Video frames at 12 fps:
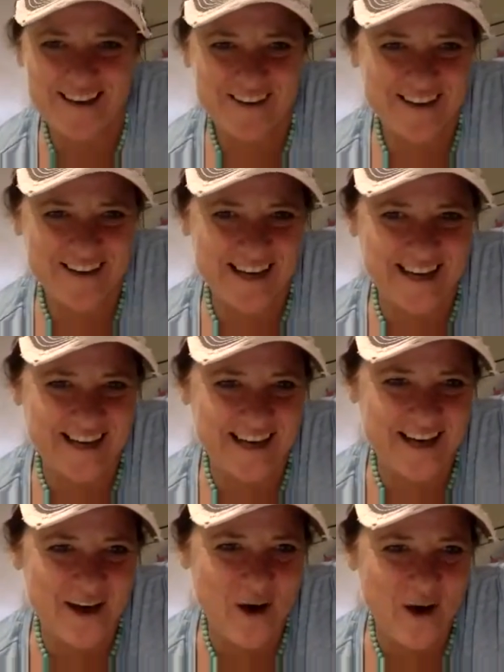Okay.
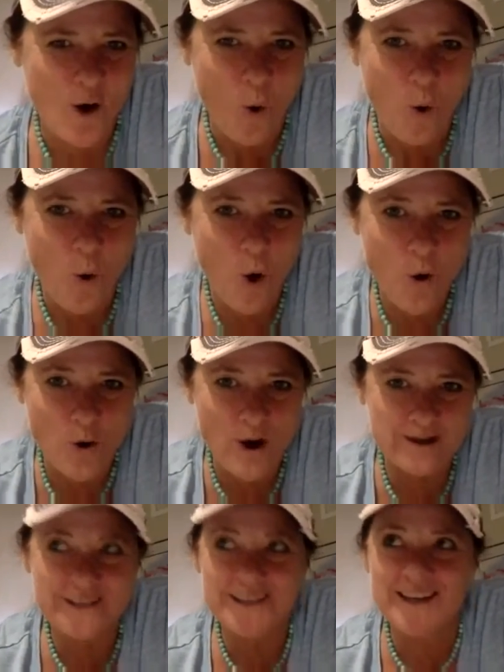Whew.
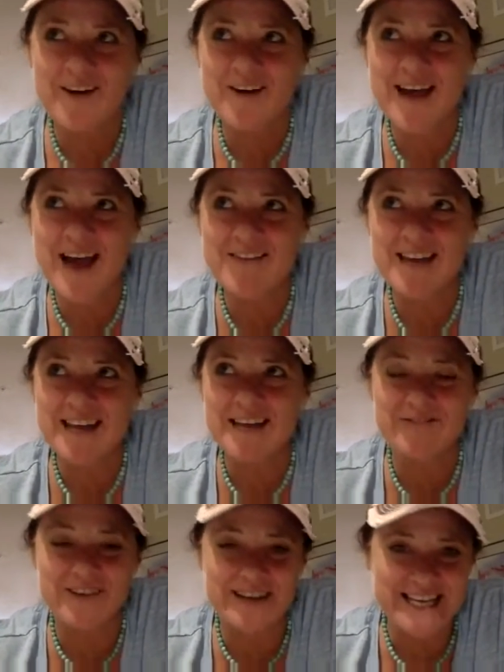Are we having
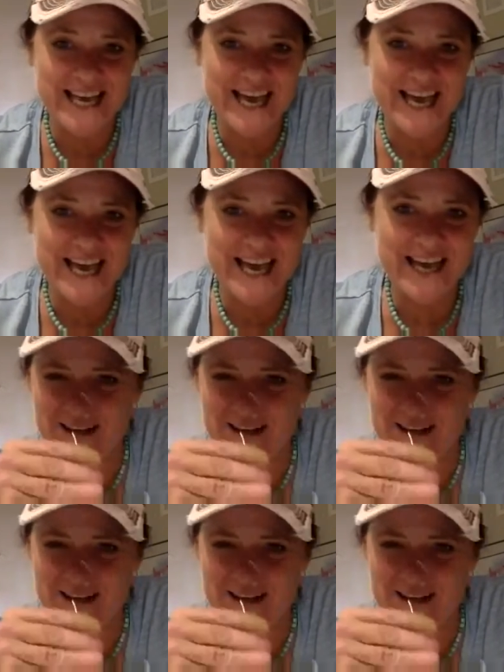any fun yet?